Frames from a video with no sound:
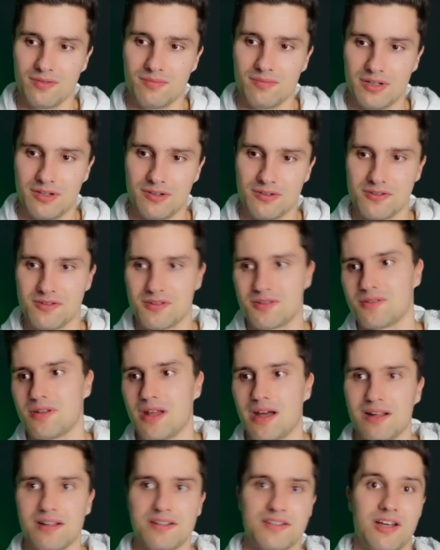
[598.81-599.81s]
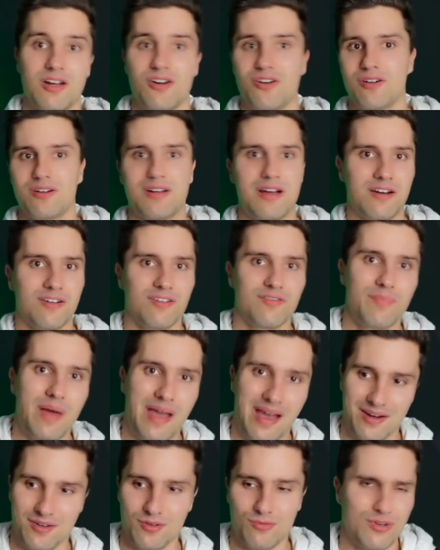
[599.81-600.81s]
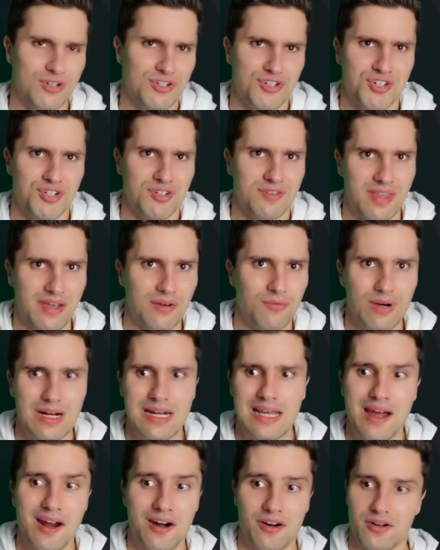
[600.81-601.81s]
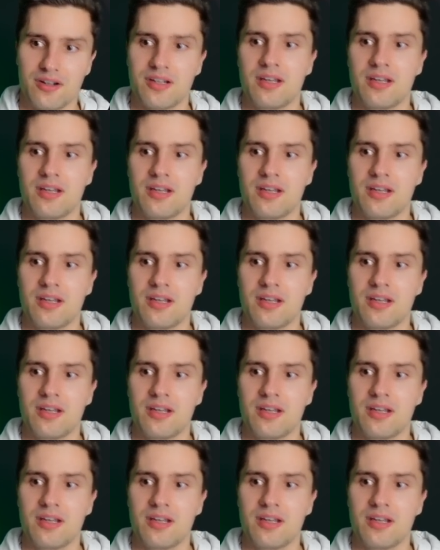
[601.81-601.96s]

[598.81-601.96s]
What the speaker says: because nulls are kind of bad, which they really aren't.